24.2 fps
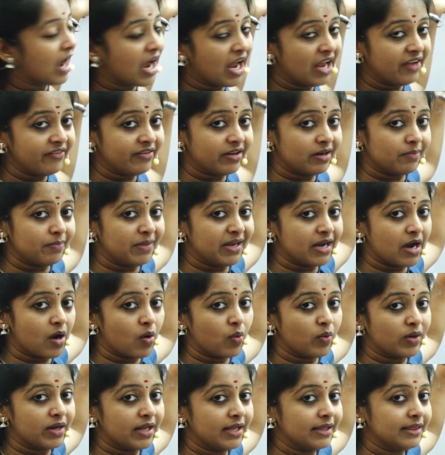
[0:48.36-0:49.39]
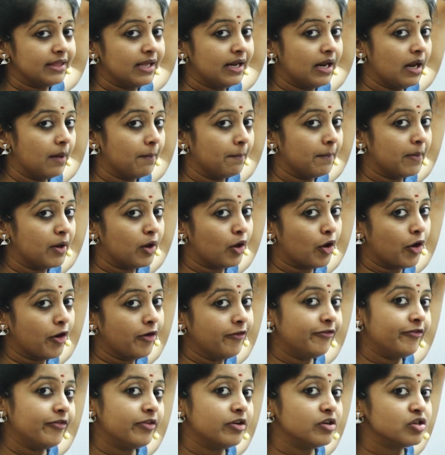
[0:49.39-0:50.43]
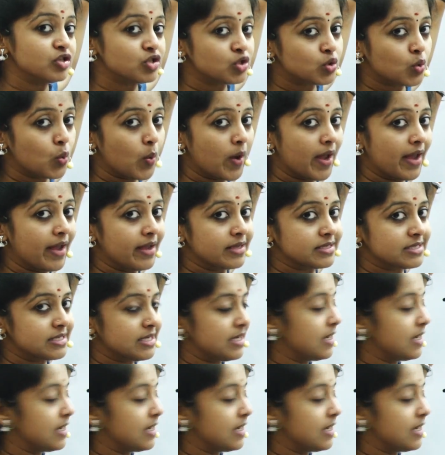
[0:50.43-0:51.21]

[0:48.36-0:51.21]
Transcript: I will be counting the number of squares